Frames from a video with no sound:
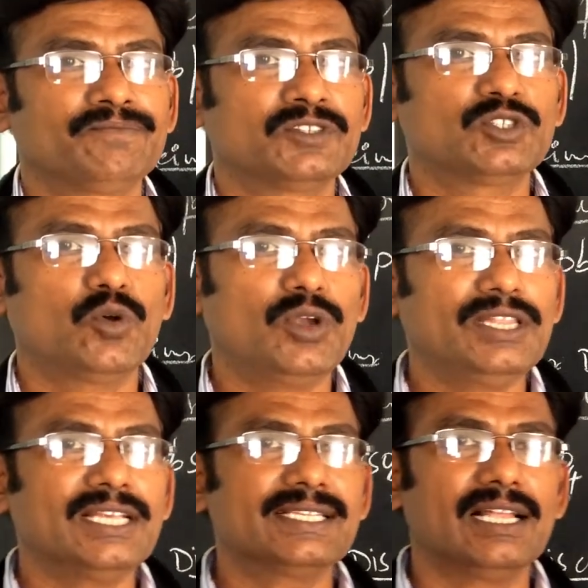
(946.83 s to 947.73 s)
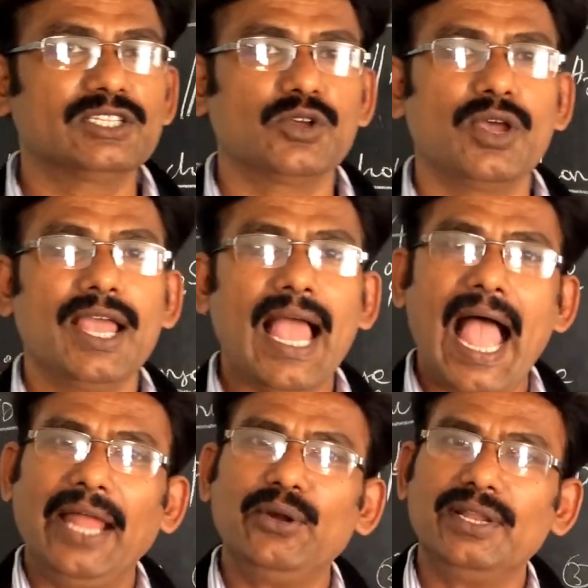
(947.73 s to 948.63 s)
So in this also,
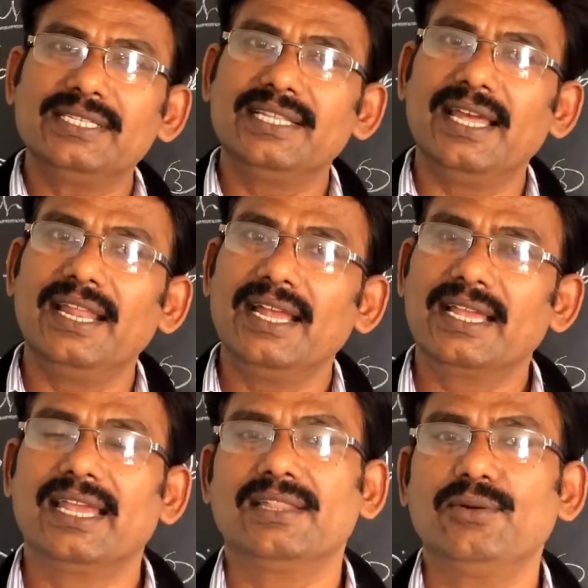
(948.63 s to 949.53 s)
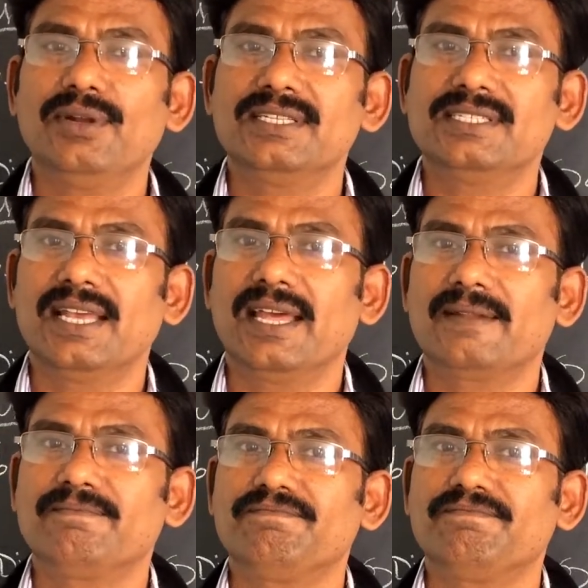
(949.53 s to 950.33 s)
anode is there, cathode is there.